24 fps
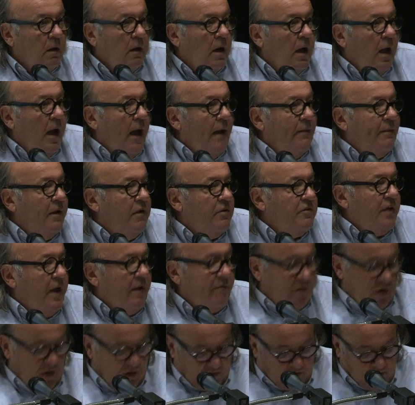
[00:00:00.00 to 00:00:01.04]
And there's
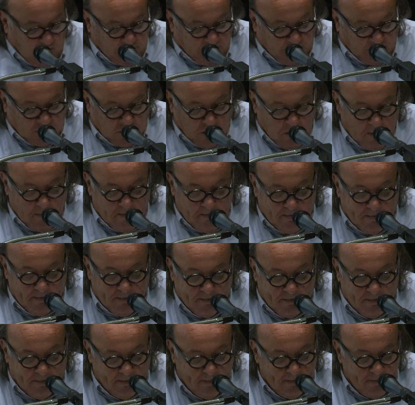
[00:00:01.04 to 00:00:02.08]
evidence of it
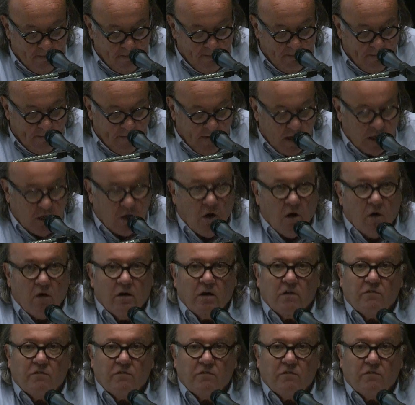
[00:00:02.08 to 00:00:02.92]
in current